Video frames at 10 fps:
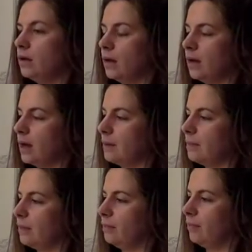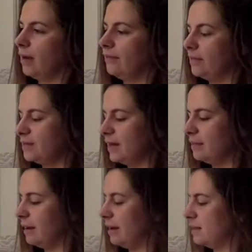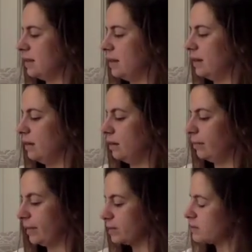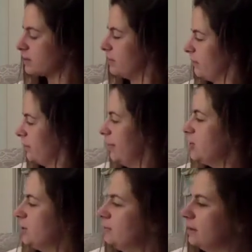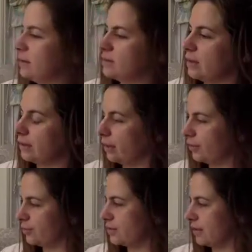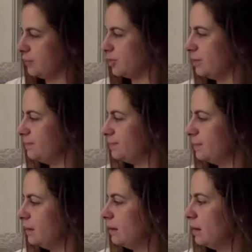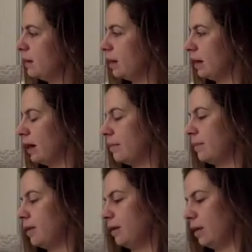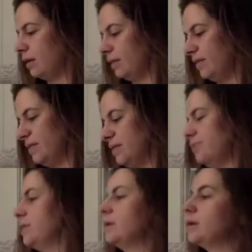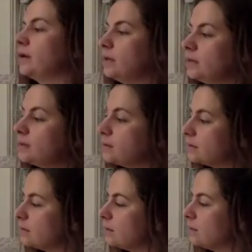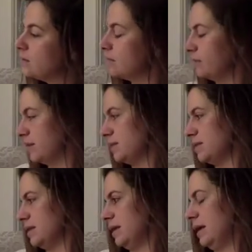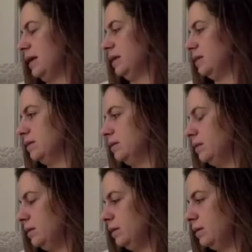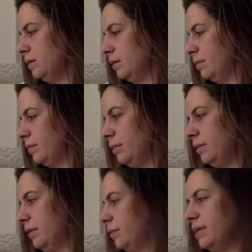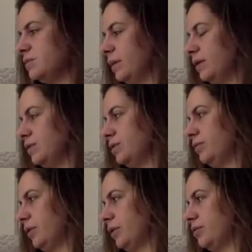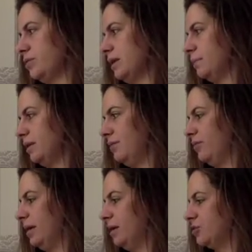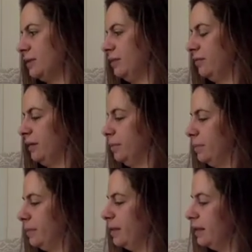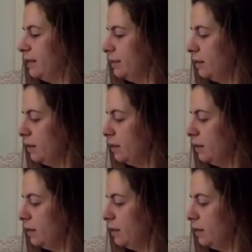My 5th tab has an abundance of information. It is on contraception, all of the different devices and therapies we can do for contraceptive management and family planning.